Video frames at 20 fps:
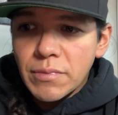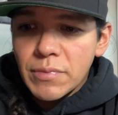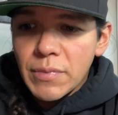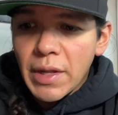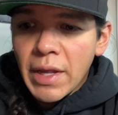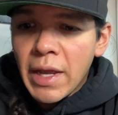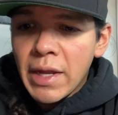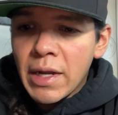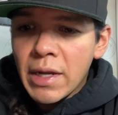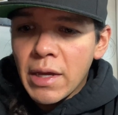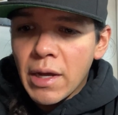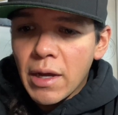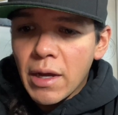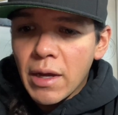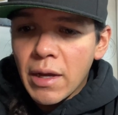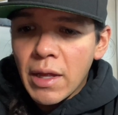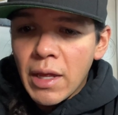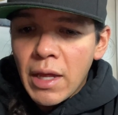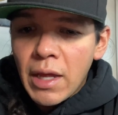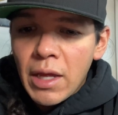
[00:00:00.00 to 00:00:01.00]
And
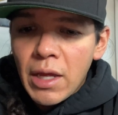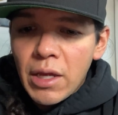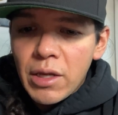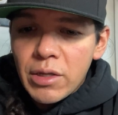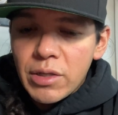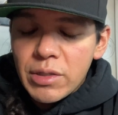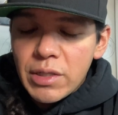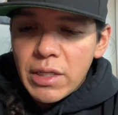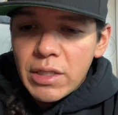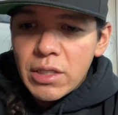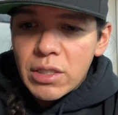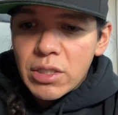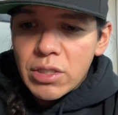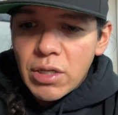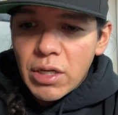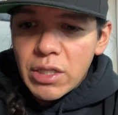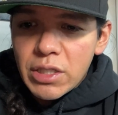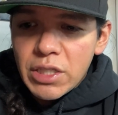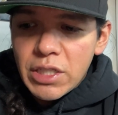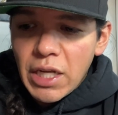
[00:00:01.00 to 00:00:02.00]
you need to
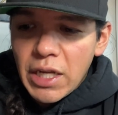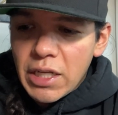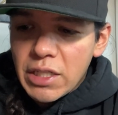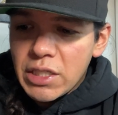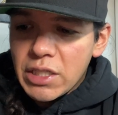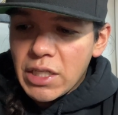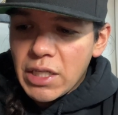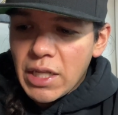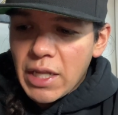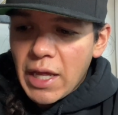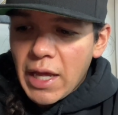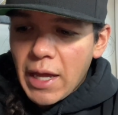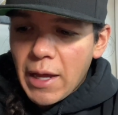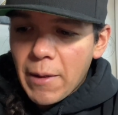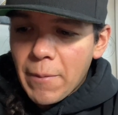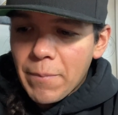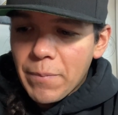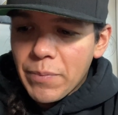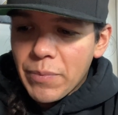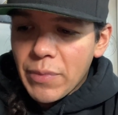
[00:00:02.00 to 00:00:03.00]
start changing
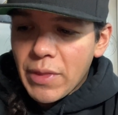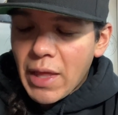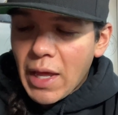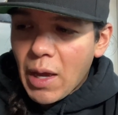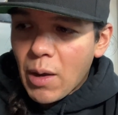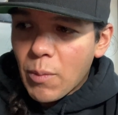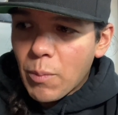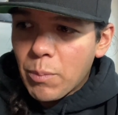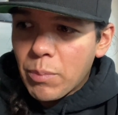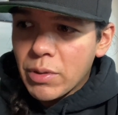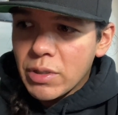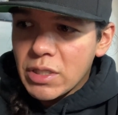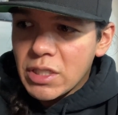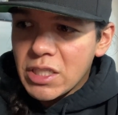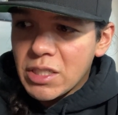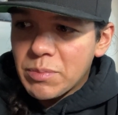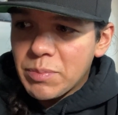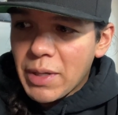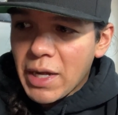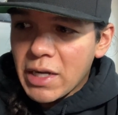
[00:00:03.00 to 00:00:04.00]
that
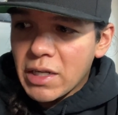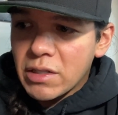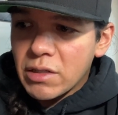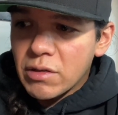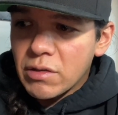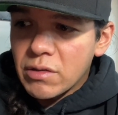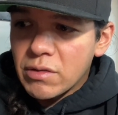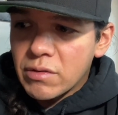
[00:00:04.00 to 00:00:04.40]
perspective.